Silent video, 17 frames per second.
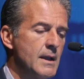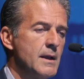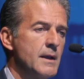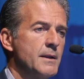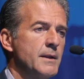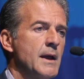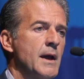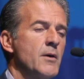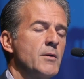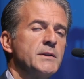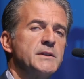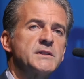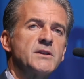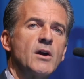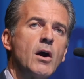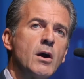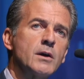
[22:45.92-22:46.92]
Now, it
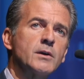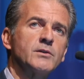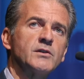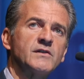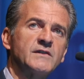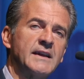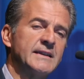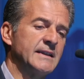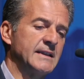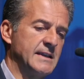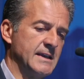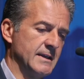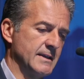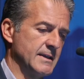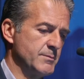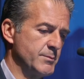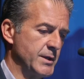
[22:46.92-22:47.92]
is hard to study
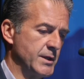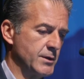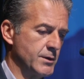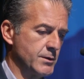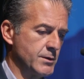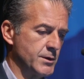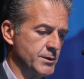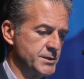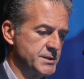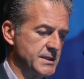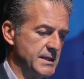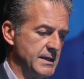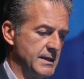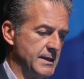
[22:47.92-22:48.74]
Killen because